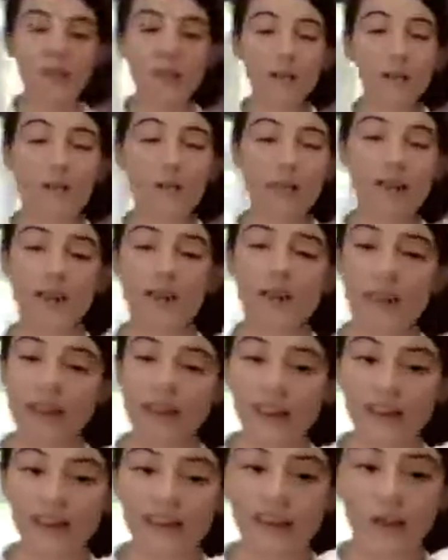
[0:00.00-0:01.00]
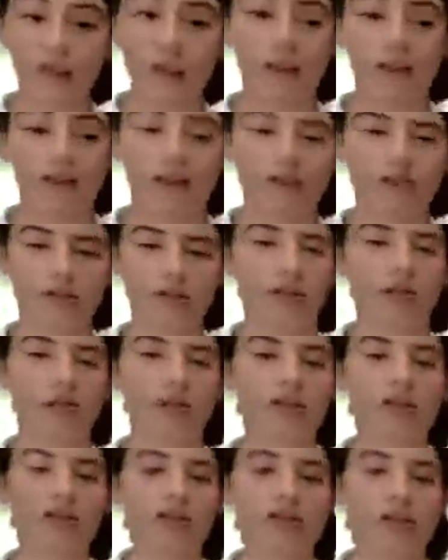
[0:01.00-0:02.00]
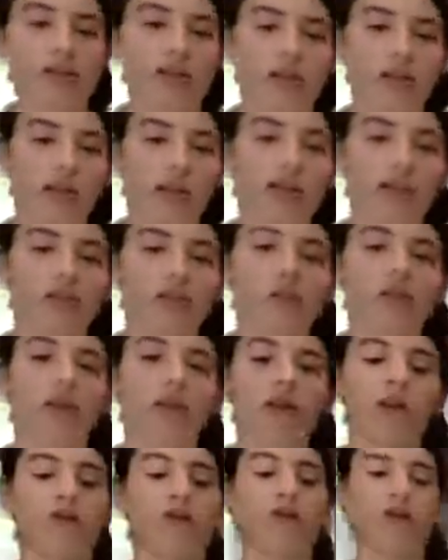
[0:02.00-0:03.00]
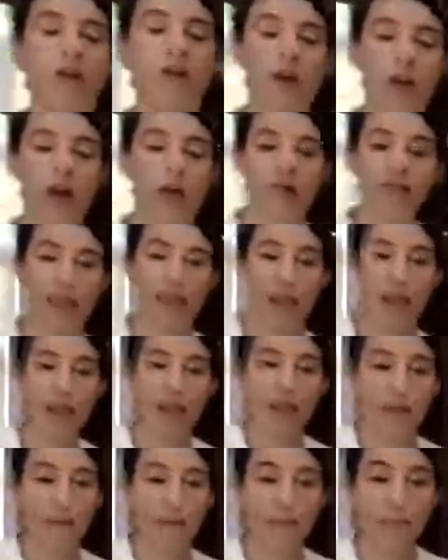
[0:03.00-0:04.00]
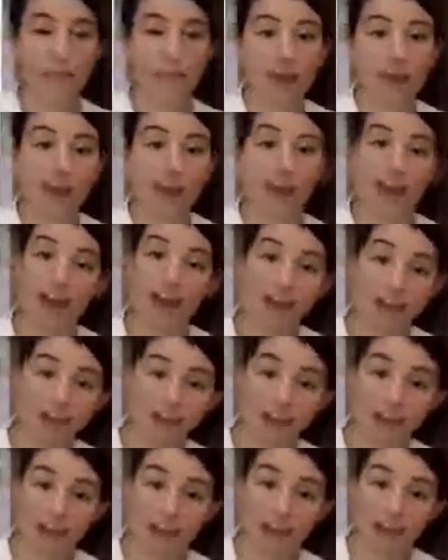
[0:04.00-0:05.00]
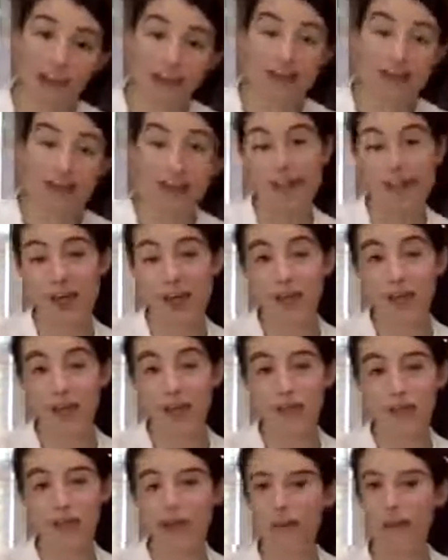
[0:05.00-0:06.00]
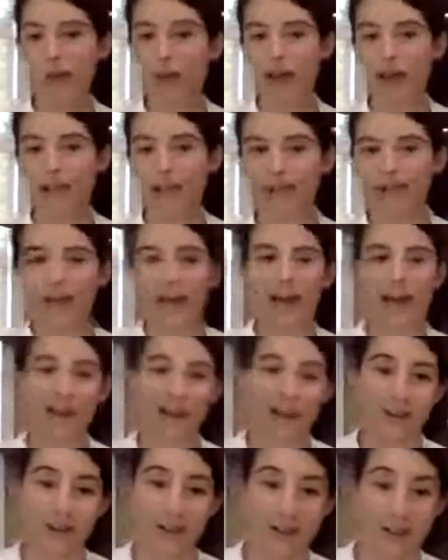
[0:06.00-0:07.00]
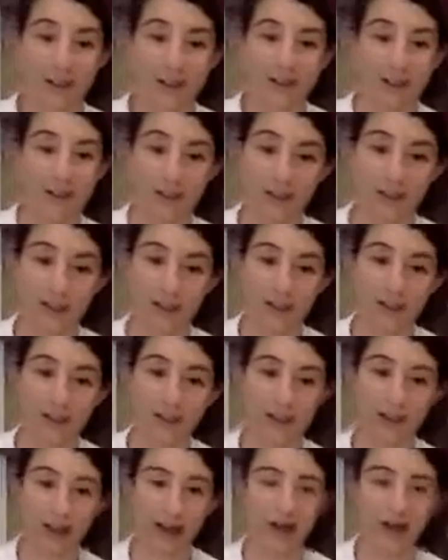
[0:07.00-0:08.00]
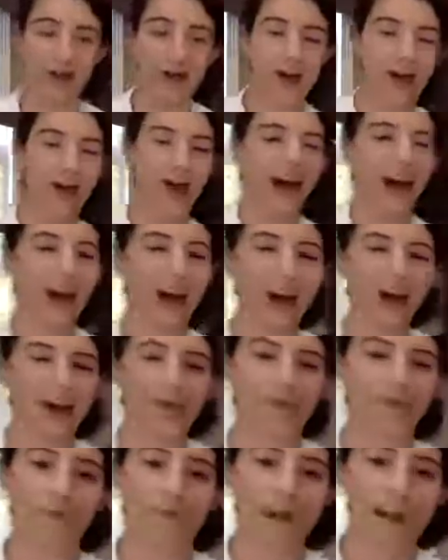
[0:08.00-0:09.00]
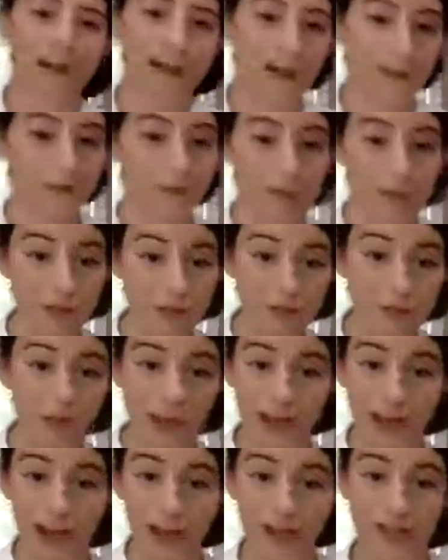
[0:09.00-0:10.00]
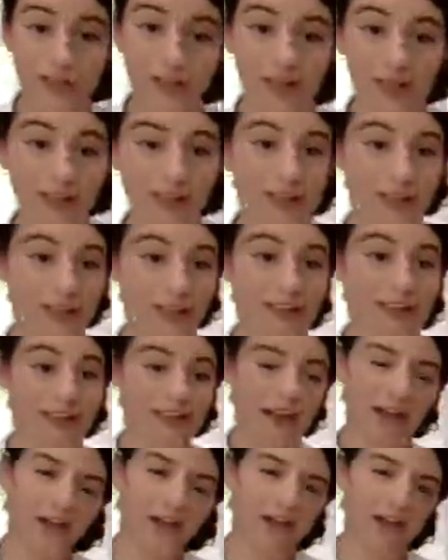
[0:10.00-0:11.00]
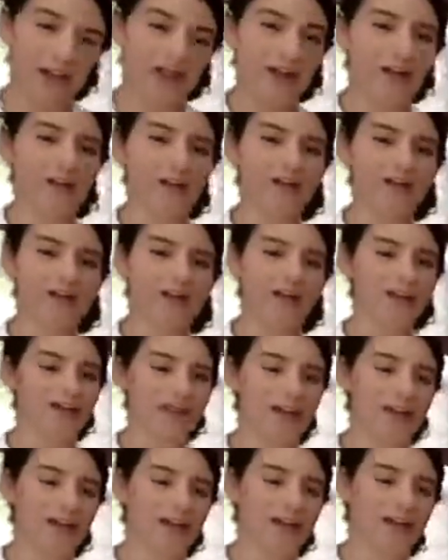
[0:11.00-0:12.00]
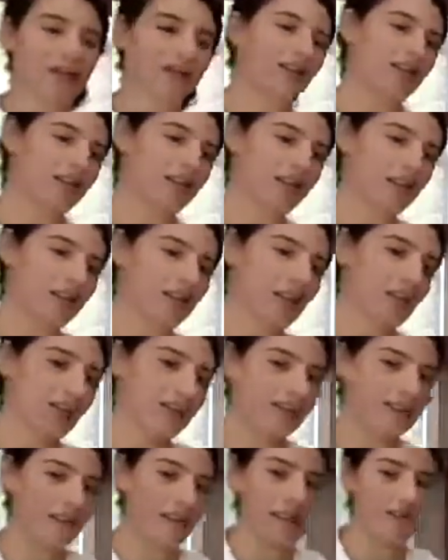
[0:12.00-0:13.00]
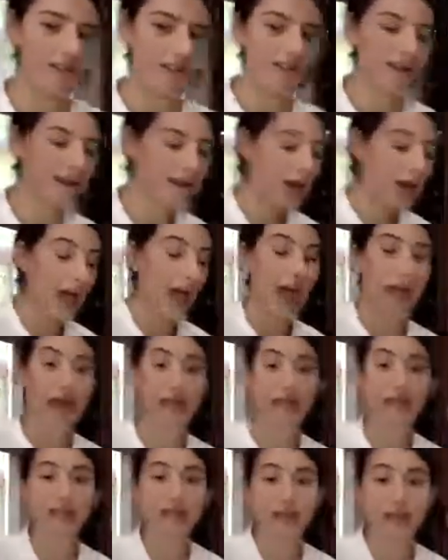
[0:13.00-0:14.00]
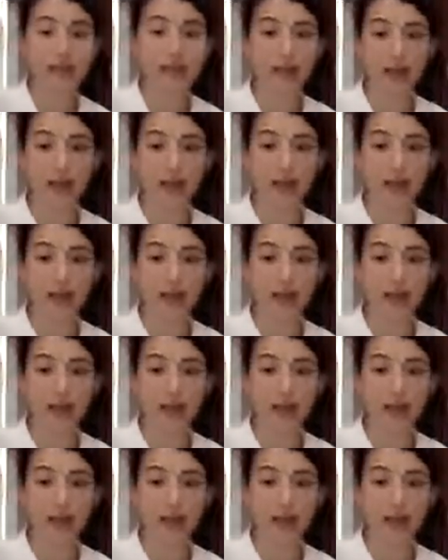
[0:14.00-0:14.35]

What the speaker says: So the next thing that we're going to do is we're going to saute an onion, celery if you have it. I don't have celery with me right now, but if you do, it adds a really nice touch, a really subtle flavor, and garlic.